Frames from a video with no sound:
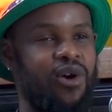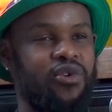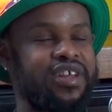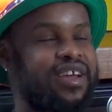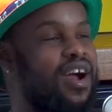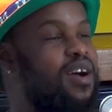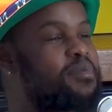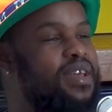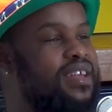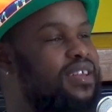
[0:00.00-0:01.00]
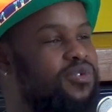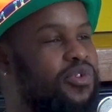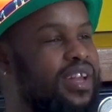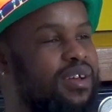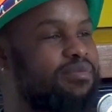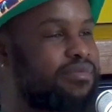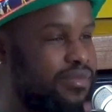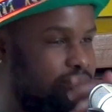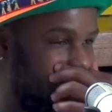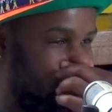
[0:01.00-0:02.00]
come in when I'm
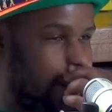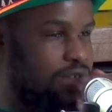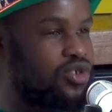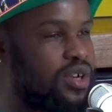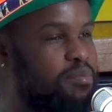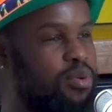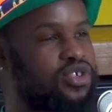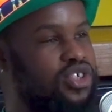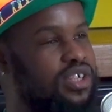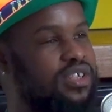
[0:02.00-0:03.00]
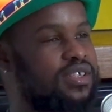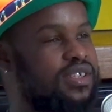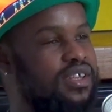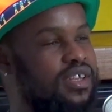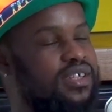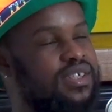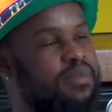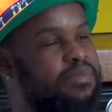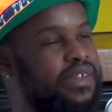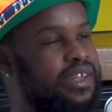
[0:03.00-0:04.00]
actually pushing
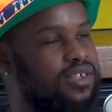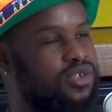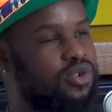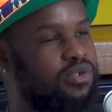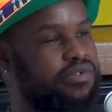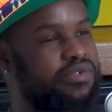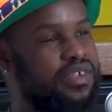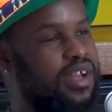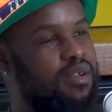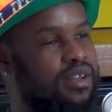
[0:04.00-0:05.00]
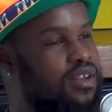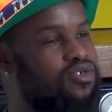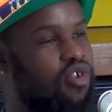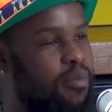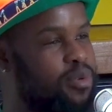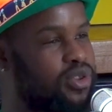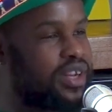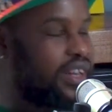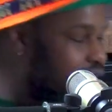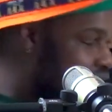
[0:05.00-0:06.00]
something. So I'm gonna drop you the
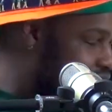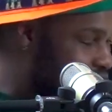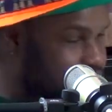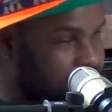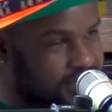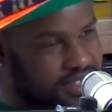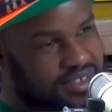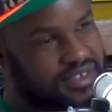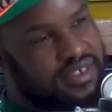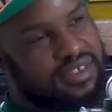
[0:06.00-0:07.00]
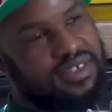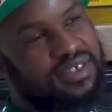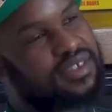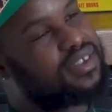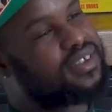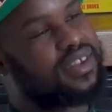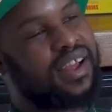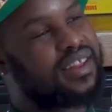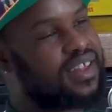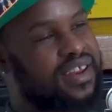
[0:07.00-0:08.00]
link,
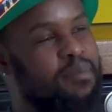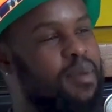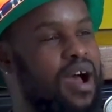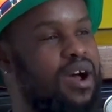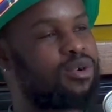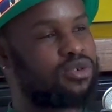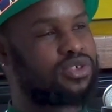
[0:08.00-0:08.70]
and then I'm out,